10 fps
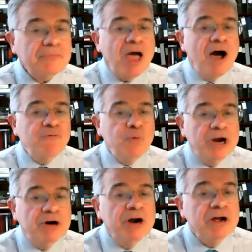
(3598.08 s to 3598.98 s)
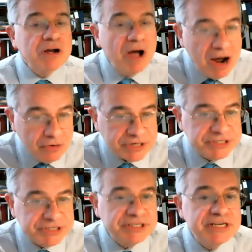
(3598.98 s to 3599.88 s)
of where
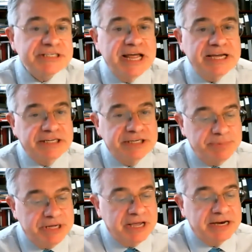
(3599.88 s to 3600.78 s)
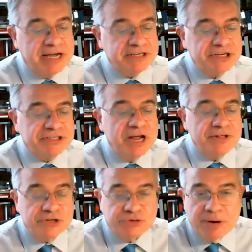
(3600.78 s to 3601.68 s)
Congress is likely to be and not just
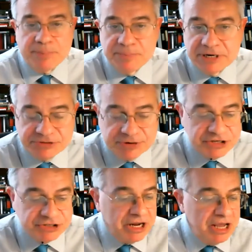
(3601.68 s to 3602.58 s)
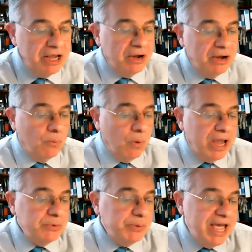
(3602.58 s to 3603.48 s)
the Trump administration.
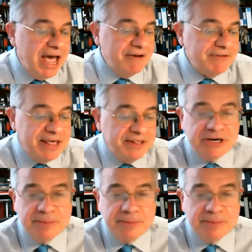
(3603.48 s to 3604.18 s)
When we have Antony